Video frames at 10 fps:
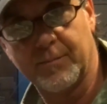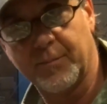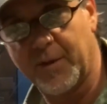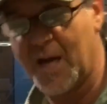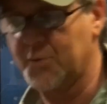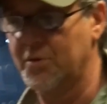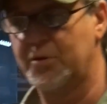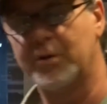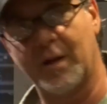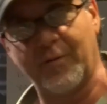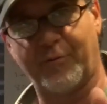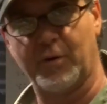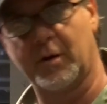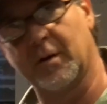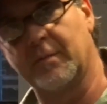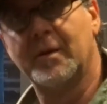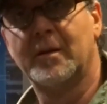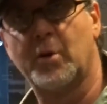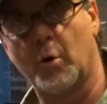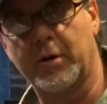That's what you need for a good
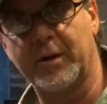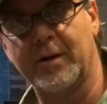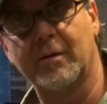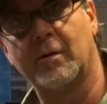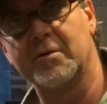kokanee or